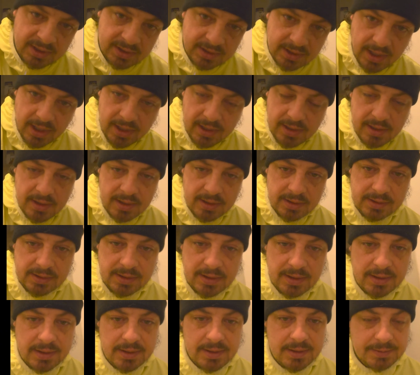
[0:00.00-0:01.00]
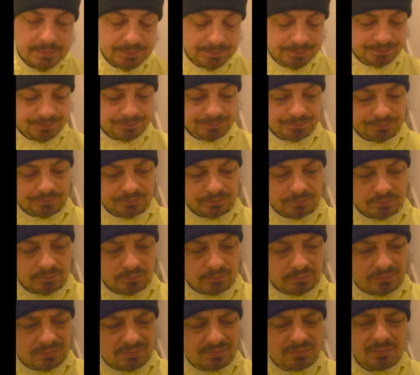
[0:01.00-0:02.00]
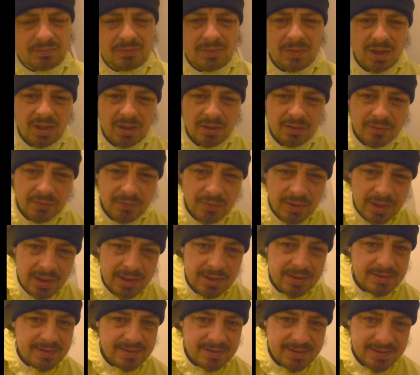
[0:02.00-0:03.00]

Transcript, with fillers: first day yesterday. It's feeling